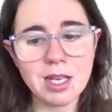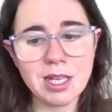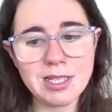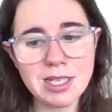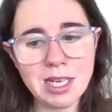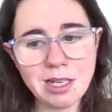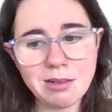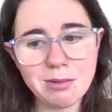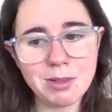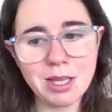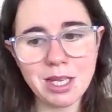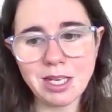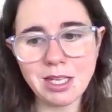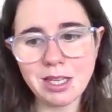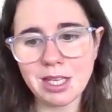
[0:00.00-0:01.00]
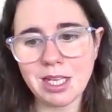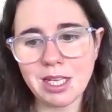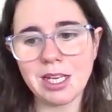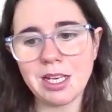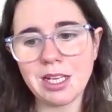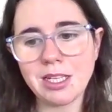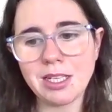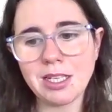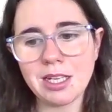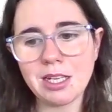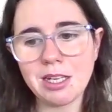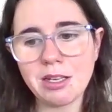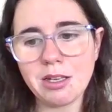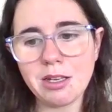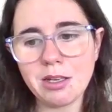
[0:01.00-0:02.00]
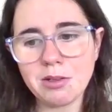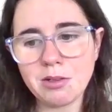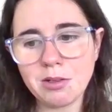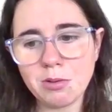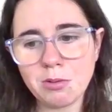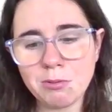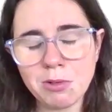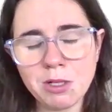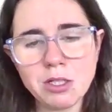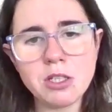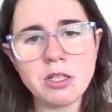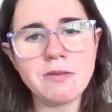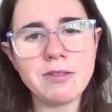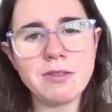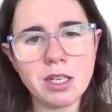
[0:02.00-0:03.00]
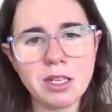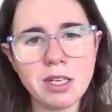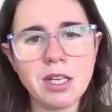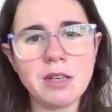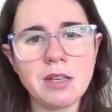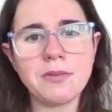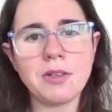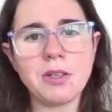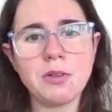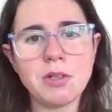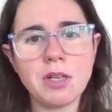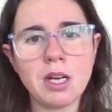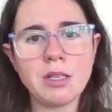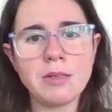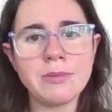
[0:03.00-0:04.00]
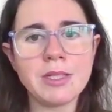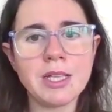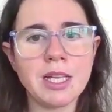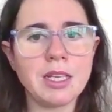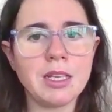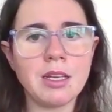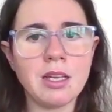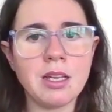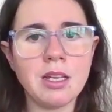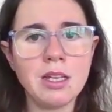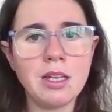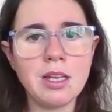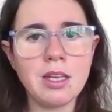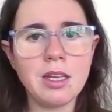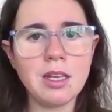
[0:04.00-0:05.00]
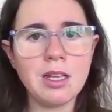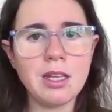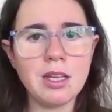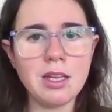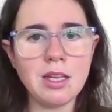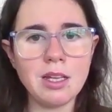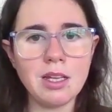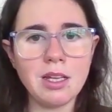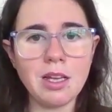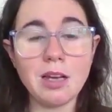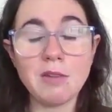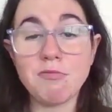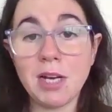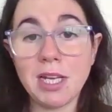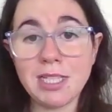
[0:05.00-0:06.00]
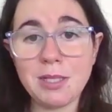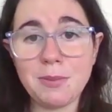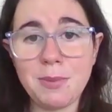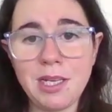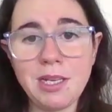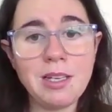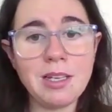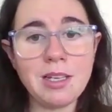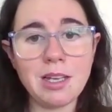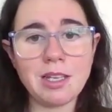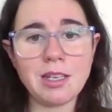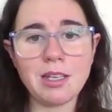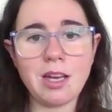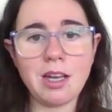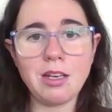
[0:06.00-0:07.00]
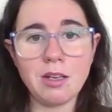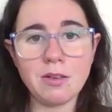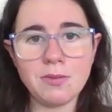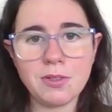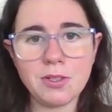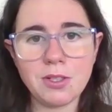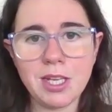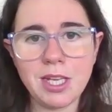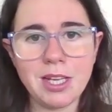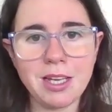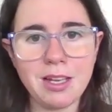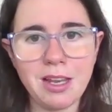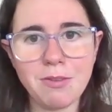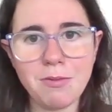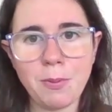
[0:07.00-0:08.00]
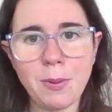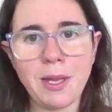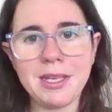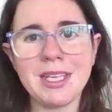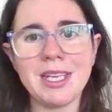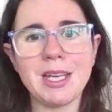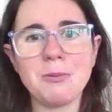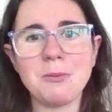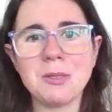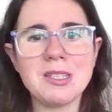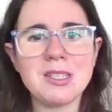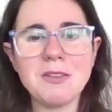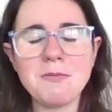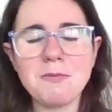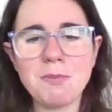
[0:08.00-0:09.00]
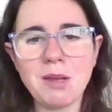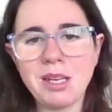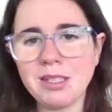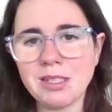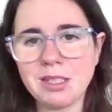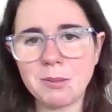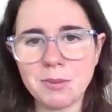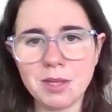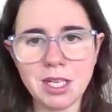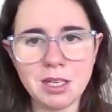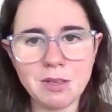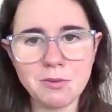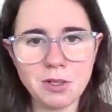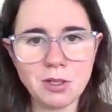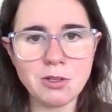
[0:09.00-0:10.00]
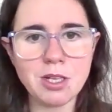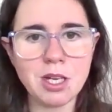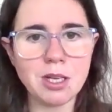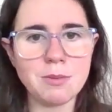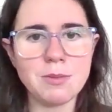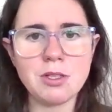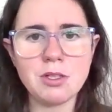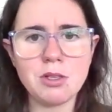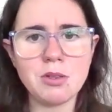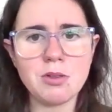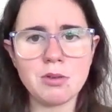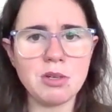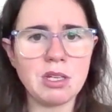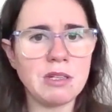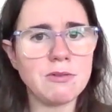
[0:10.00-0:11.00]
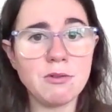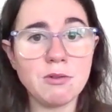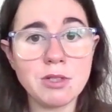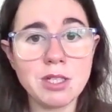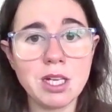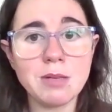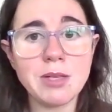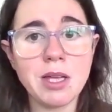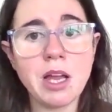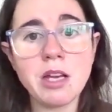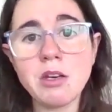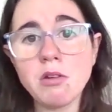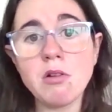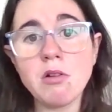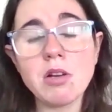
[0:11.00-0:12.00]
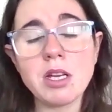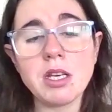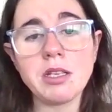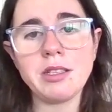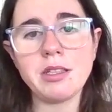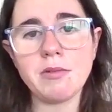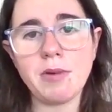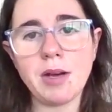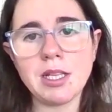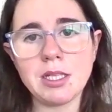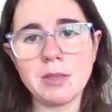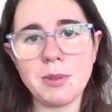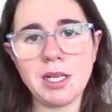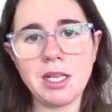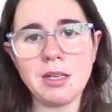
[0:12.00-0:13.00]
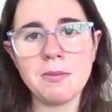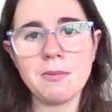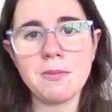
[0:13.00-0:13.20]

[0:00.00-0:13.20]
It's like with anything, like once you've done it a few times, like a recipe, like I love cooking, I love baking. Once I've baked something a few times, 2, 3, 4 times, I no longer need the recipe.